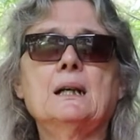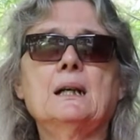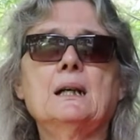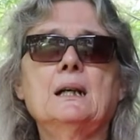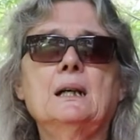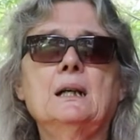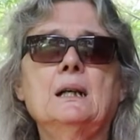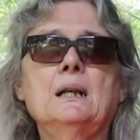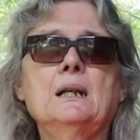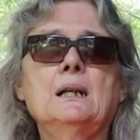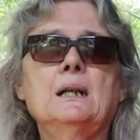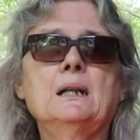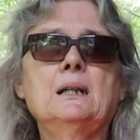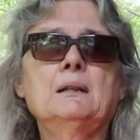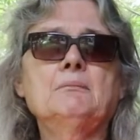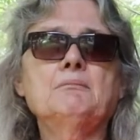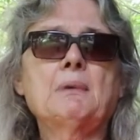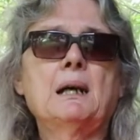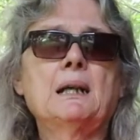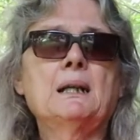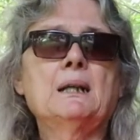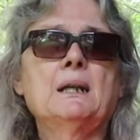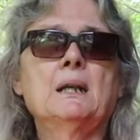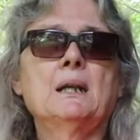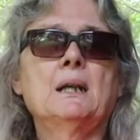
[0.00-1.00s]

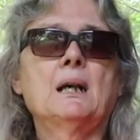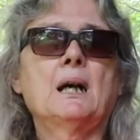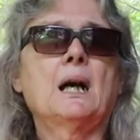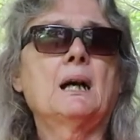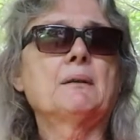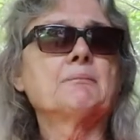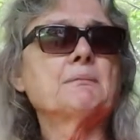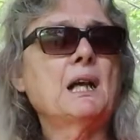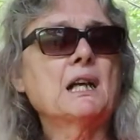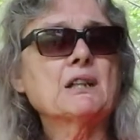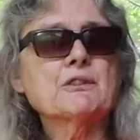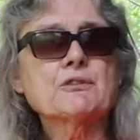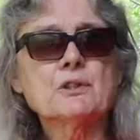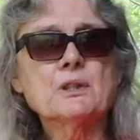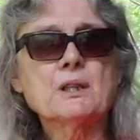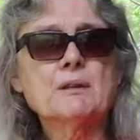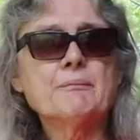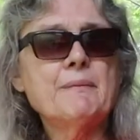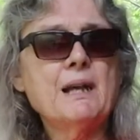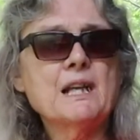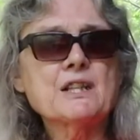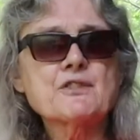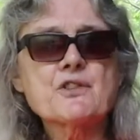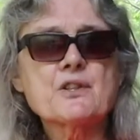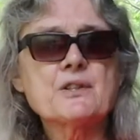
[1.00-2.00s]
I'm not going to
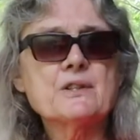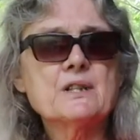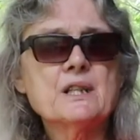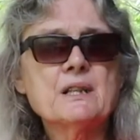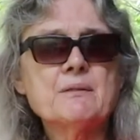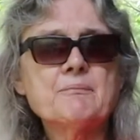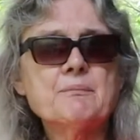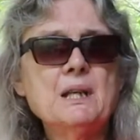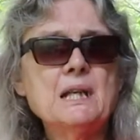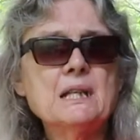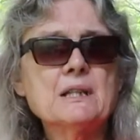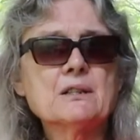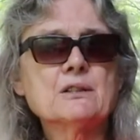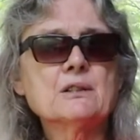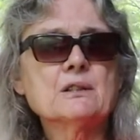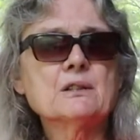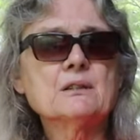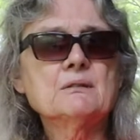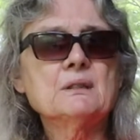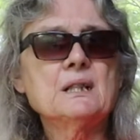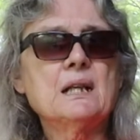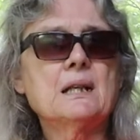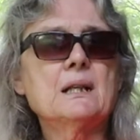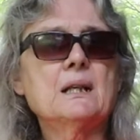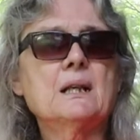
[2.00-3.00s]
mention them
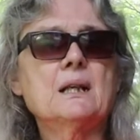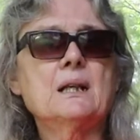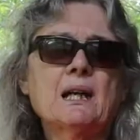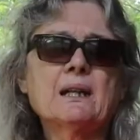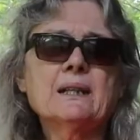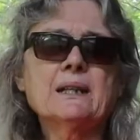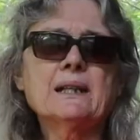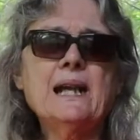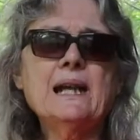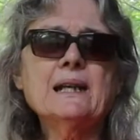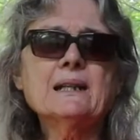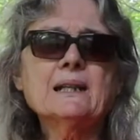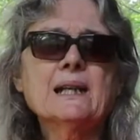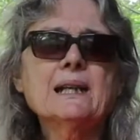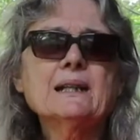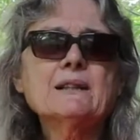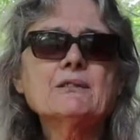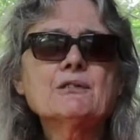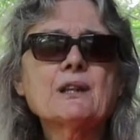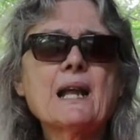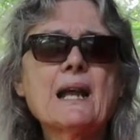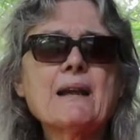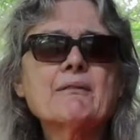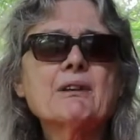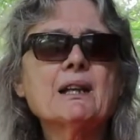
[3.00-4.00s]
here. Again, I
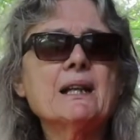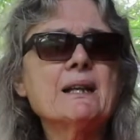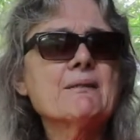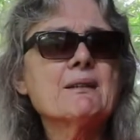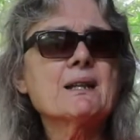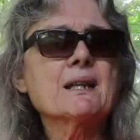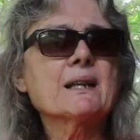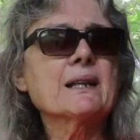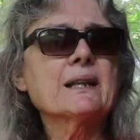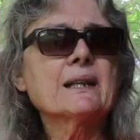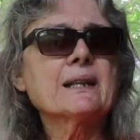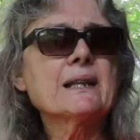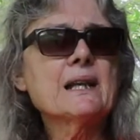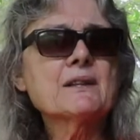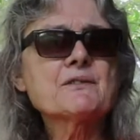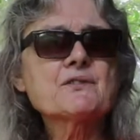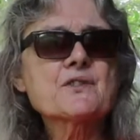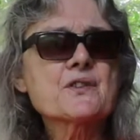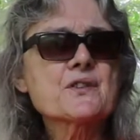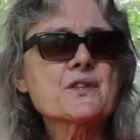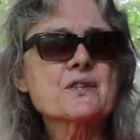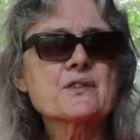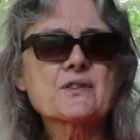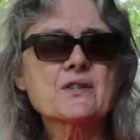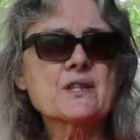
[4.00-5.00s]
don't have anything
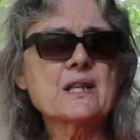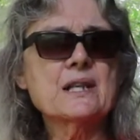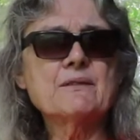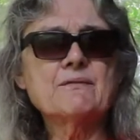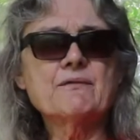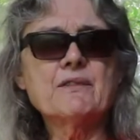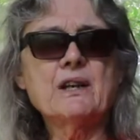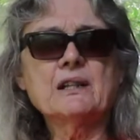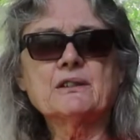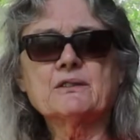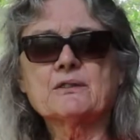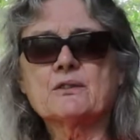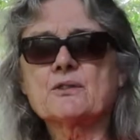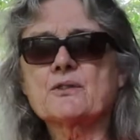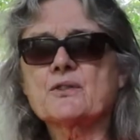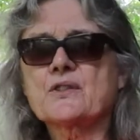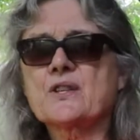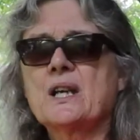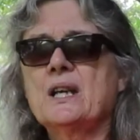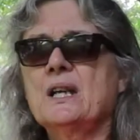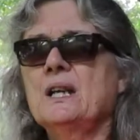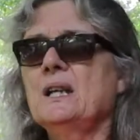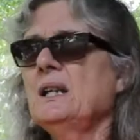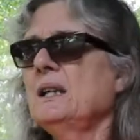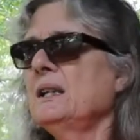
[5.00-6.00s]
against the seed vendors.
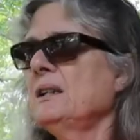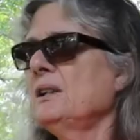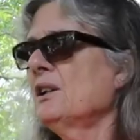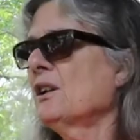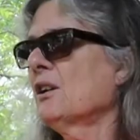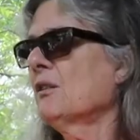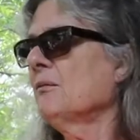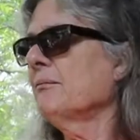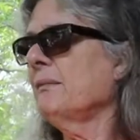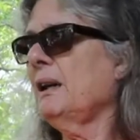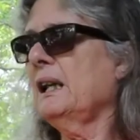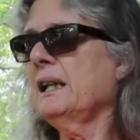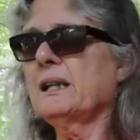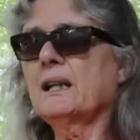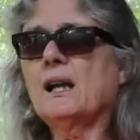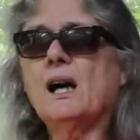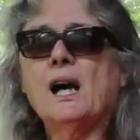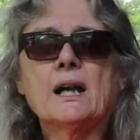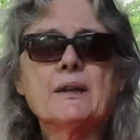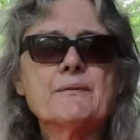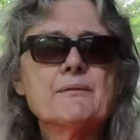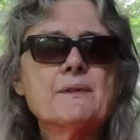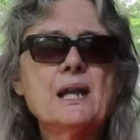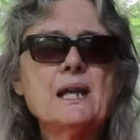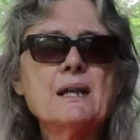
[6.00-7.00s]
My
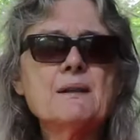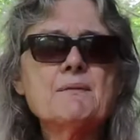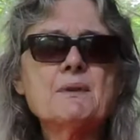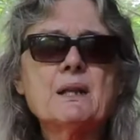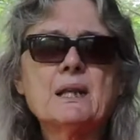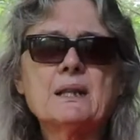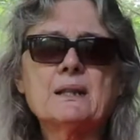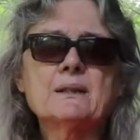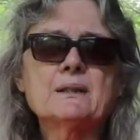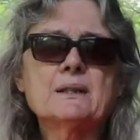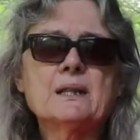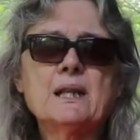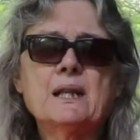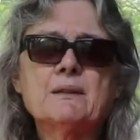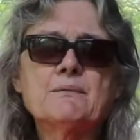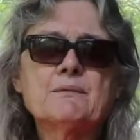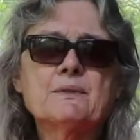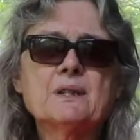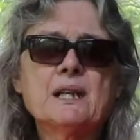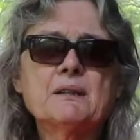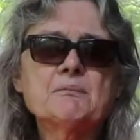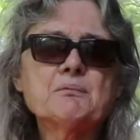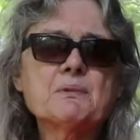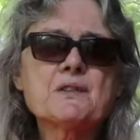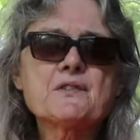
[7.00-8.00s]
God,
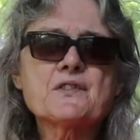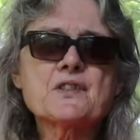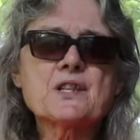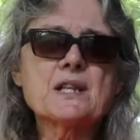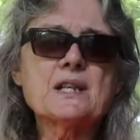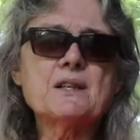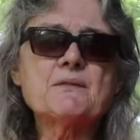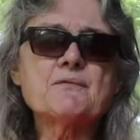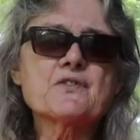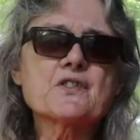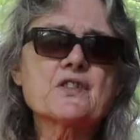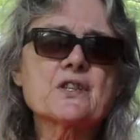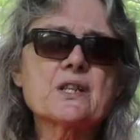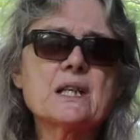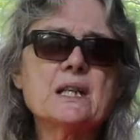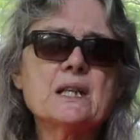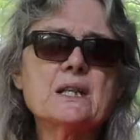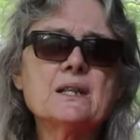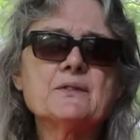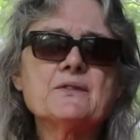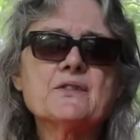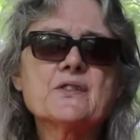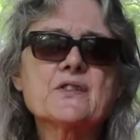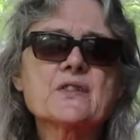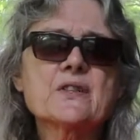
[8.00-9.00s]
they receive
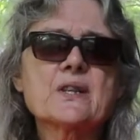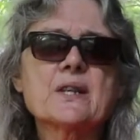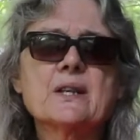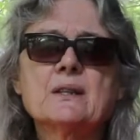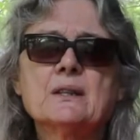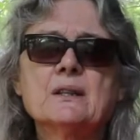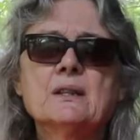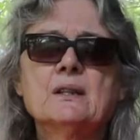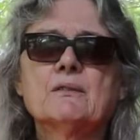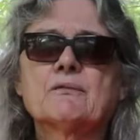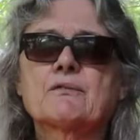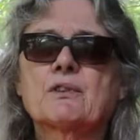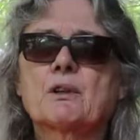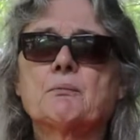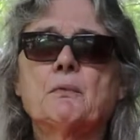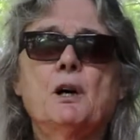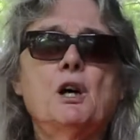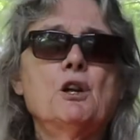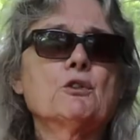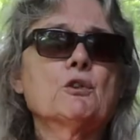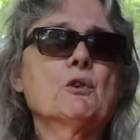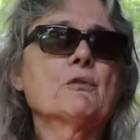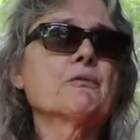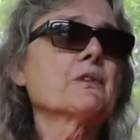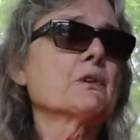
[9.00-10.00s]
seeds from
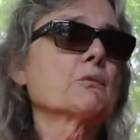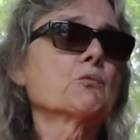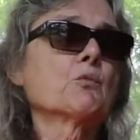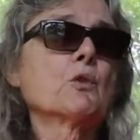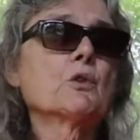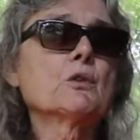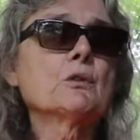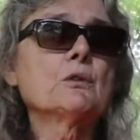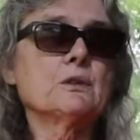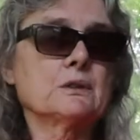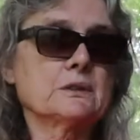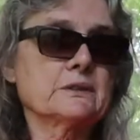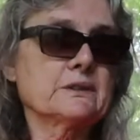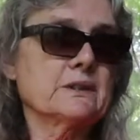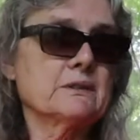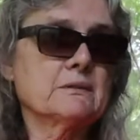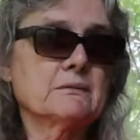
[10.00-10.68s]
all over the world.